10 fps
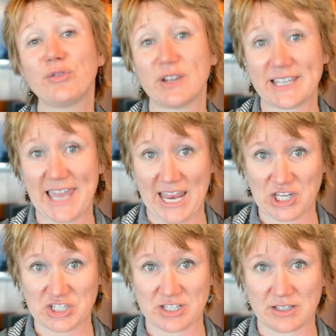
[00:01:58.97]
of
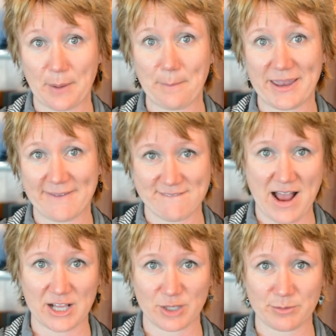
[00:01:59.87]
location being
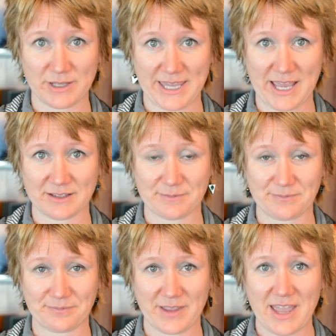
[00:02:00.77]
valuable again.
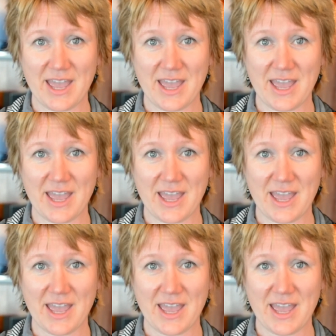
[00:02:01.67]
